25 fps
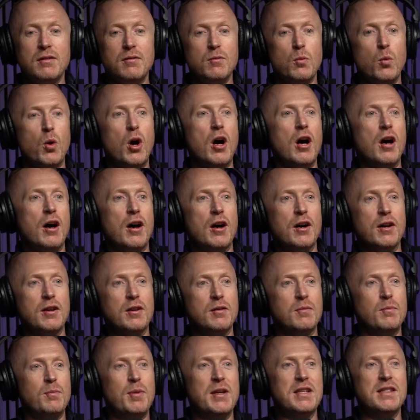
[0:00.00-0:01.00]
work
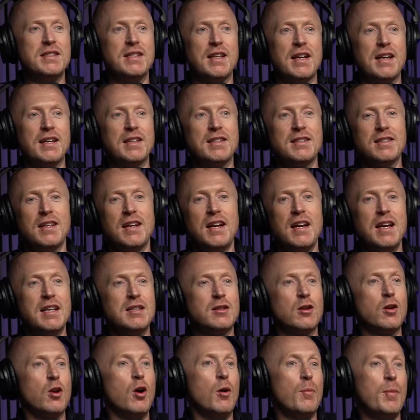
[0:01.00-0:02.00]
and business, it's
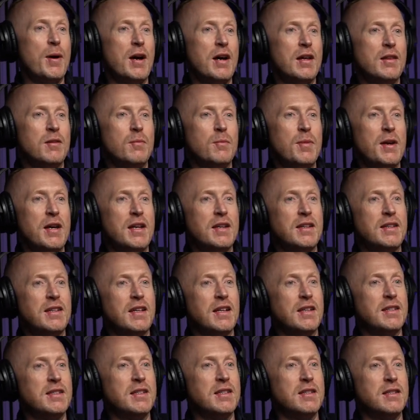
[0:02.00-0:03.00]
a lot better than being
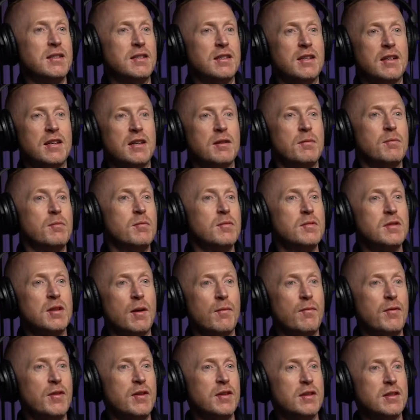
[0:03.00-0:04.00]
addicted to
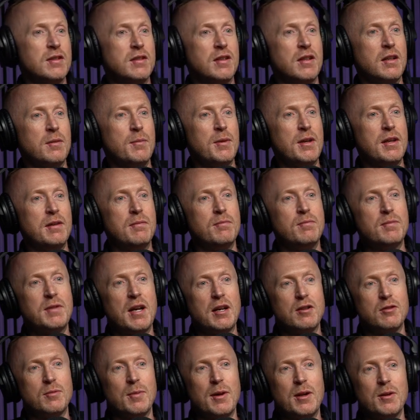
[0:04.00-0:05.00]
something that's going to be
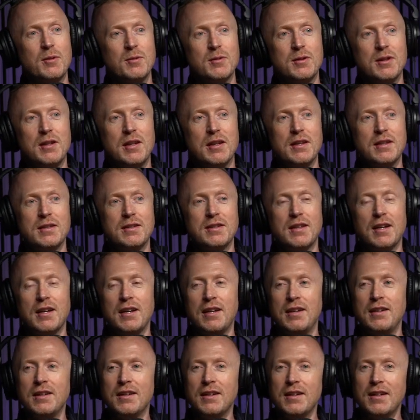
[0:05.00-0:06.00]
detrimental to you."
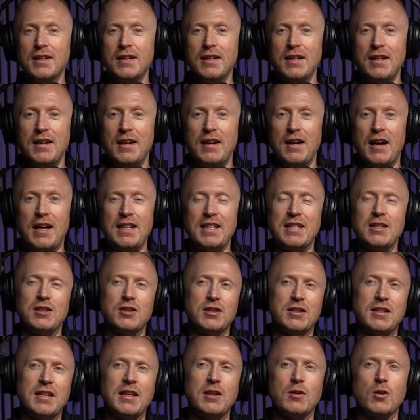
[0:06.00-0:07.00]
So I think it's
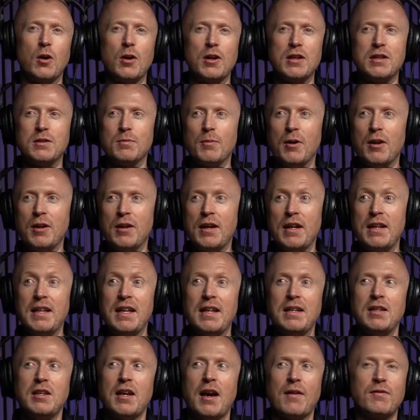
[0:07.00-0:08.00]
just an acknowledgement. And
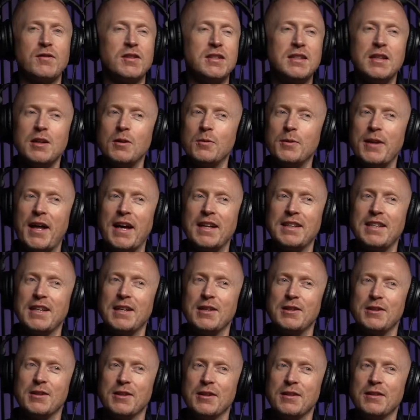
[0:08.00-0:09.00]
then you have to deal with that
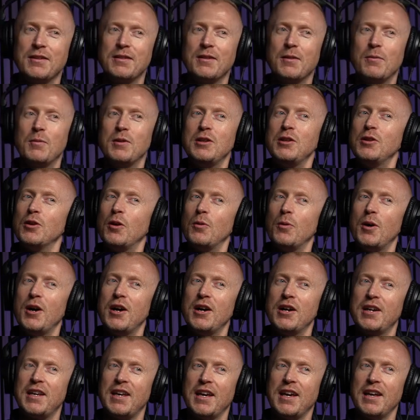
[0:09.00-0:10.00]
addiction. And when you're not
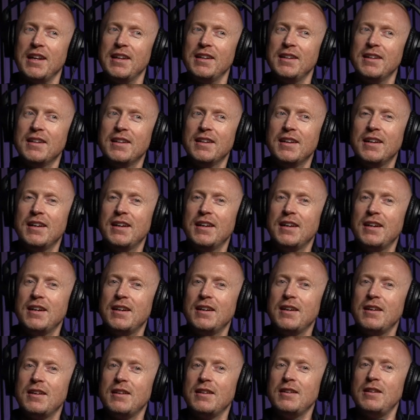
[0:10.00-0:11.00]
working,
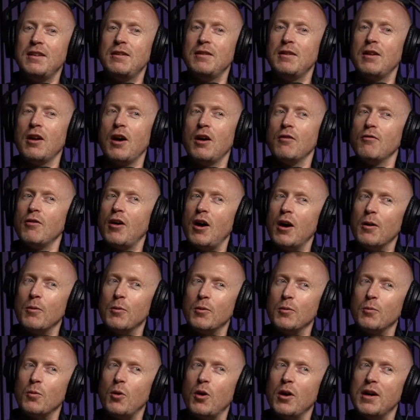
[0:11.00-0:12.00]
you like, right,
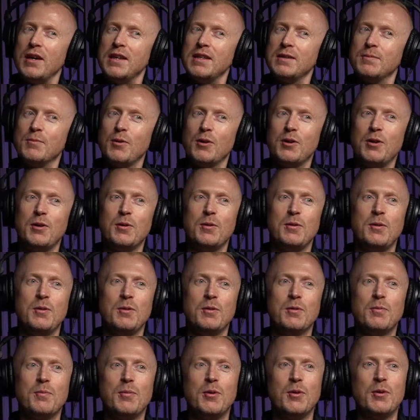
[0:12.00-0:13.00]
well, what is my
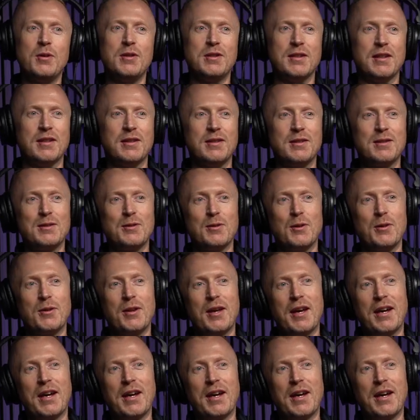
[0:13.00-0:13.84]
new poison sort of